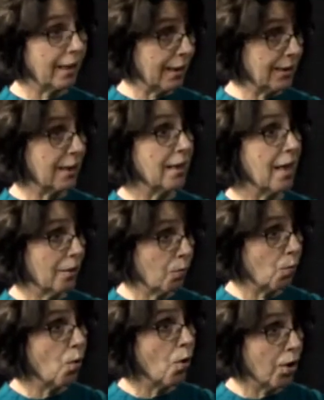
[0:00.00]
I guess, a lot of
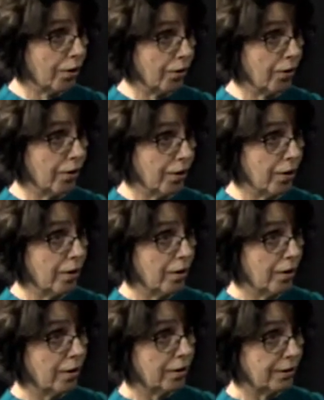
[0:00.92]
water,
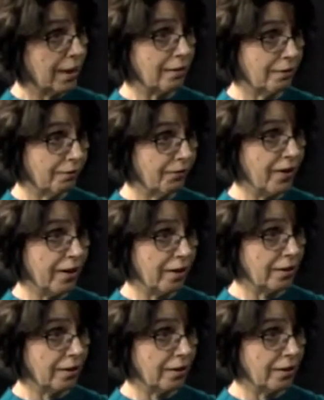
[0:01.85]
is that fair?